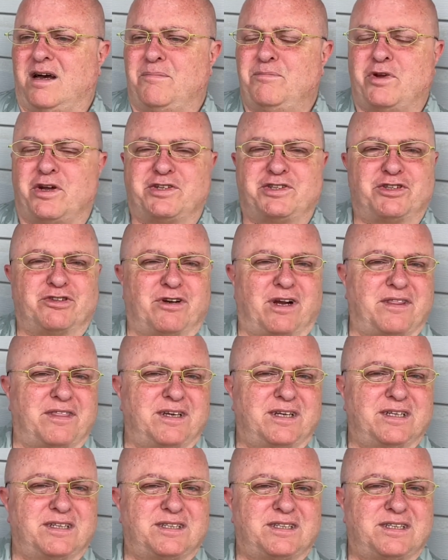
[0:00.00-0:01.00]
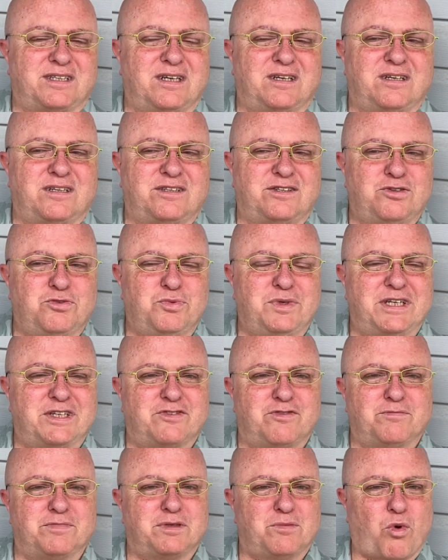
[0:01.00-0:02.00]
I'm not sure, I think it's two weeks
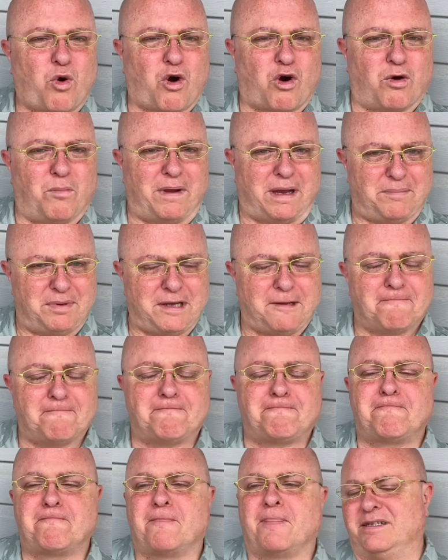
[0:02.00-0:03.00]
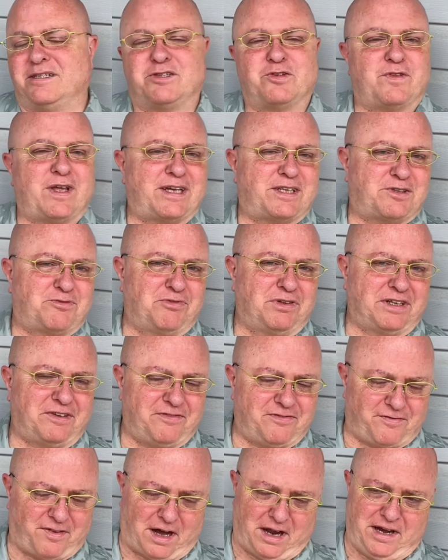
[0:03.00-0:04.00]
from tomorrow, maybe. So that's really
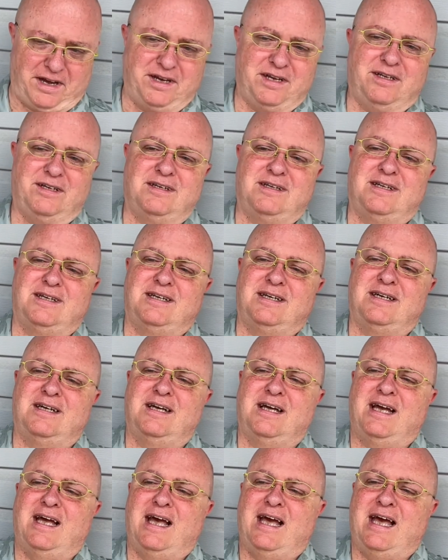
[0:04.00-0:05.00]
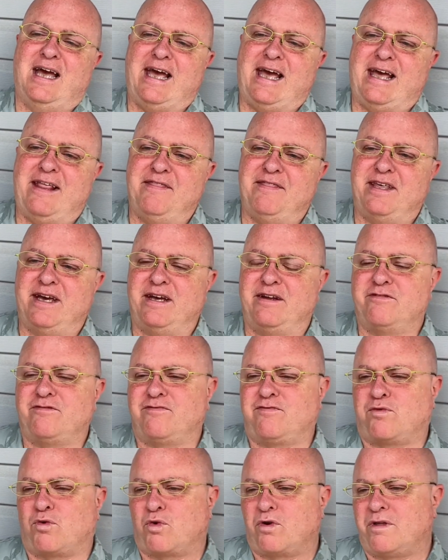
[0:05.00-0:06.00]
fun. And then
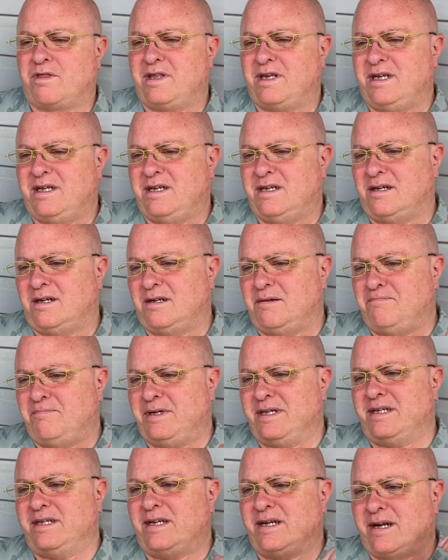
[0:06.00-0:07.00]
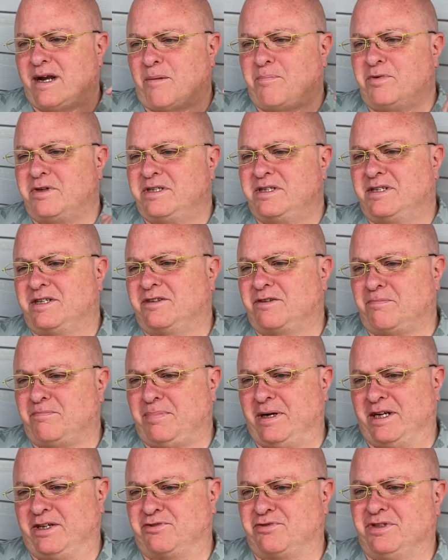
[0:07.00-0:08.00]
for the uh, mid and upper tier
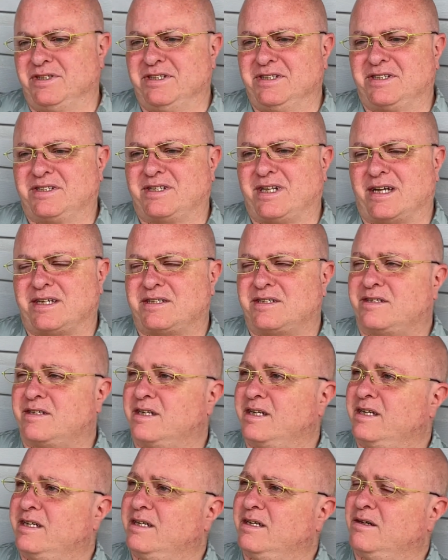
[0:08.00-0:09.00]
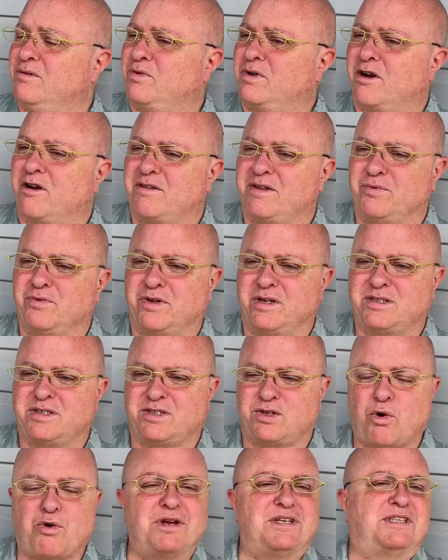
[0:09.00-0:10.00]
patrons, that's the uh, what are the,
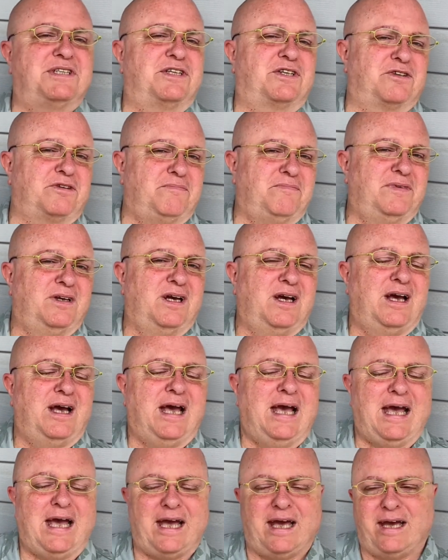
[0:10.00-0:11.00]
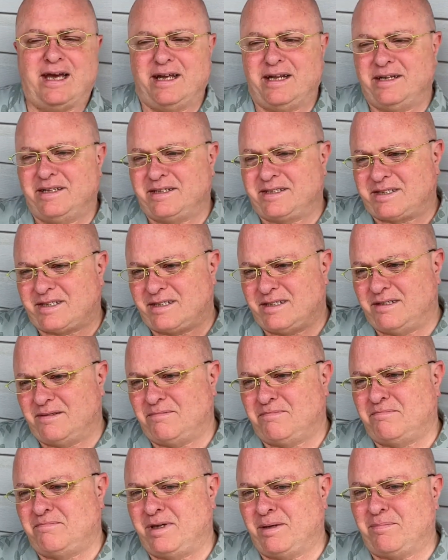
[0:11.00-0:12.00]
Story Seeker and
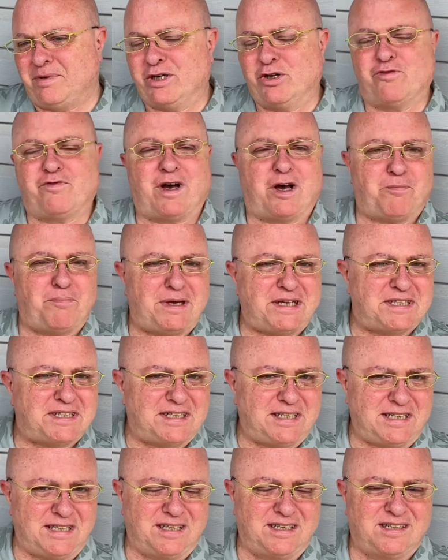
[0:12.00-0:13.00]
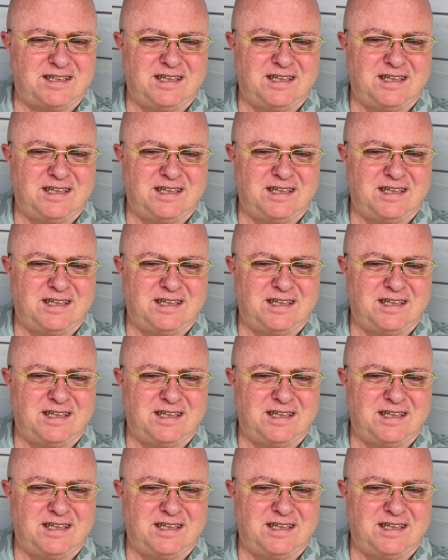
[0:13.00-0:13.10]
Bibliophile Bestie